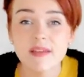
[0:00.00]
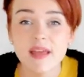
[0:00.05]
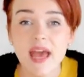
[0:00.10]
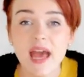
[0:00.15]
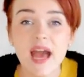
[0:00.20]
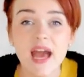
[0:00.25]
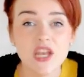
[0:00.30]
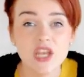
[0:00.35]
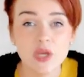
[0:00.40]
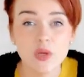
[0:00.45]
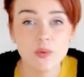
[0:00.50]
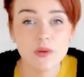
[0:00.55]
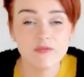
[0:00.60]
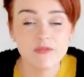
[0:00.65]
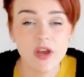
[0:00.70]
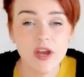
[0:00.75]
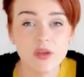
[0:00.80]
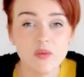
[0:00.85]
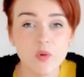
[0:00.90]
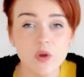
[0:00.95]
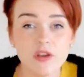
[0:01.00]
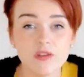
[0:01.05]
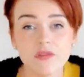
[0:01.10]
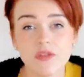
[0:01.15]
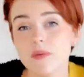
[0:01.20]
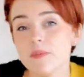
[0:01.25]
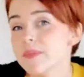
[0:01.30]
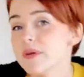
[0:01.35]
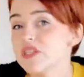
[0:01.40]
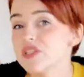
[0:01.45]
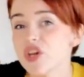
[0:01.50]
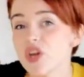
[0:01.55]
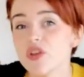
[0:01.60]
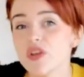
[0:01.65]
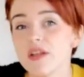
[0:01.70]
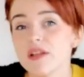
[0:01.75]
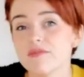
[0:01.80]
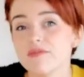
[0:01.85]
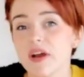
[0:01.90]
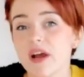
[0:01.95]
and you invite one of them but don't
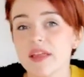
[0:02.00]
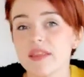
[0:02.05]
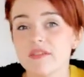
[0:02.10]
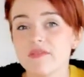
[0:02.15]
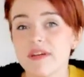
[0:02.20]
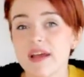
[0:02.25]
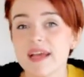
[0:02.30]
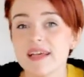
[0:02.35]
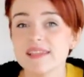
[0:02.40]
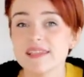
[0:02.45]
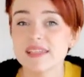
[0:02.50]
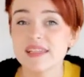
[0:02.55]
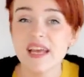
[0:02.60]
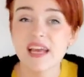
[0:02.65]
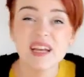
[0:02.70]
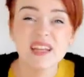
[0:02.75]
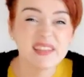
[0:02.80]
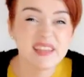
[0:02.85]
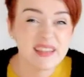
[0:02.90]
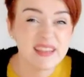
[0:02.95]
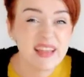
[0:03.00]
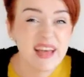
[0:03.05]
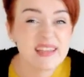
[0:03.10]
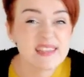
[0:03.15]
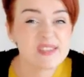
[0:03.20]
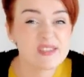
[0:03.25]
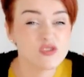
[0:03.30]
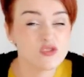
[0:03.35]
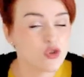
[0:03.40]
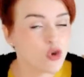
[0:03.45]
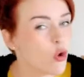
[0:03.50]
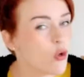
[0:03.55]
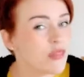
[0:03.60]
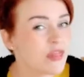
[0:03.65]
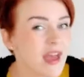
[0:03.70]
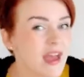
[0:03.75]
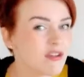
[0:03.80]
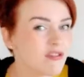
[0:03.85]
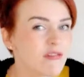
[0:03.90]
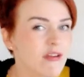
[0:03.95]
invite the rest, then that's not
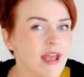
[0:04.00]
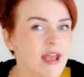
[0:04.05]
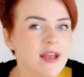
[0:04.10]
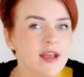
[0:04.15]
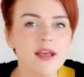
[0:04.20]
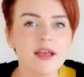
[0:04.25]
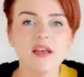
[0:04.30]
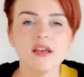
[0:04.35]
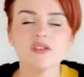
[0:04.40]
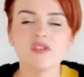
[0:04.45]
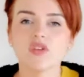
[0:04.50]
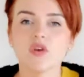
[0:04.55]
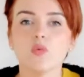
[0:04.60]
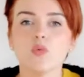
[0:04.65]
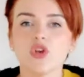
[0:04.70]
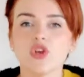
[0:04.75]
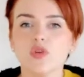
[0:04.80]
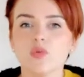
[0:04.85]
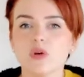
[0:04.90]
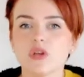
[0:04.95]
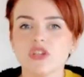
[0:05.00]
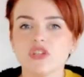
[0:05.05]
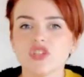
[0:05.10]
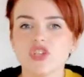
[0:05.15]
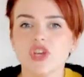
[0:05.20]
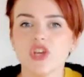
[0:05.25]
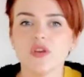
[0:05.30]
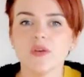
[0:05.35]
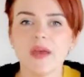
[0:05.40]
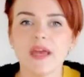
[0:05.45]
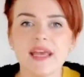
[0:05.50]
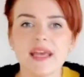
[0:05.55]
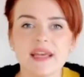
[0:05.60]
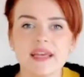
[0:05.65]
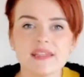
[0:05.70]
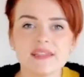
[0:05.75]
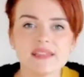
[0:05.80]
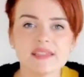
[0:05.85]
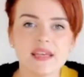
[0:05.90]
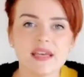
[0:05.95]
that great. So what you want to do
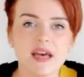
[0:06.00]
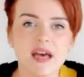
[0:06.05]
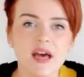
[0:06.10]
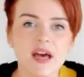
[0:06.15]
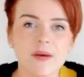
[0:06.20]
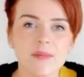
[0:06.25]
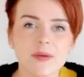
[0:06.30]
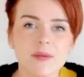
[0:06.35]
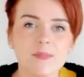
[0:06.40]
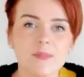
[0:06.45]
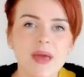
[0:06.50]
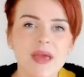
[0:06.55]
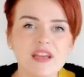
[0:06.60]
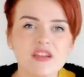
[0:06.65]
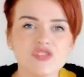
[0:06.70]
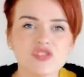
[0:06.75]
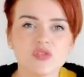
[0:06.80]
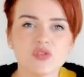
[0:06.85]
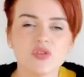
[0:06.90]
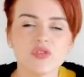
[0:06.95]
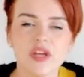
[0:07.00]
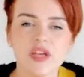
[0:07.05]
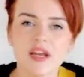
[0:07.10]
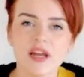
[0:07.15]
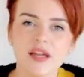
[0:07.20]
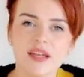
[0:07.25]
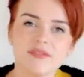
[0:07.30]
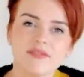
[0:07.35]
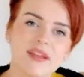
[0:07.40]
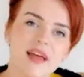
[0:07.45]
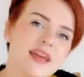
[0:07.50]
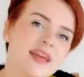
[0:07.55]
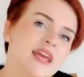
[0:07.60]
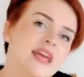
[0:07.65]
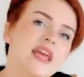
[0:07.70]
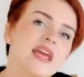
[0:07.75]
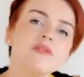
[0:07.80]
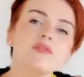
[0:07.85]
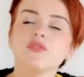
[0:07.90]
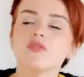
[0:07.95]
is make sure that kind of like,
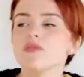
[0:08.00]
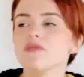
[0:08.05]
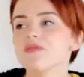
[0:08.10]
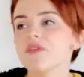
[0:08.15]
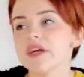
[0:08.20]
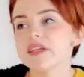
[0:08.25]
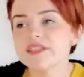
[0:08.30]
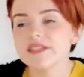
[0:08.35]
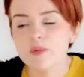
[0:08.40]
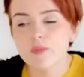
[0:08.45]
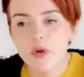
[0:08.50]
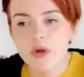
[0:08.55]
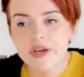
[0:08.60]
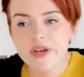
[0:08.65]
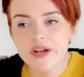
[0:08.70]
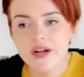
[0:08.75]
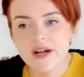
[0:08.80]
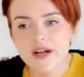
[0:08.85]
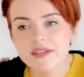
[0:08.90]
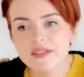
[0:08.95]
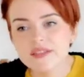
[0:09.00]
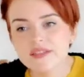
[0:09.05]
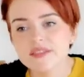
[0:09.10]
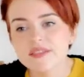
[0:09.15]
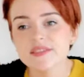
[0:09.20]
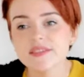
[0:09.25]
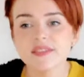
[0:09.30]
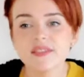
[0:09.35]
if you're inviting one aunt,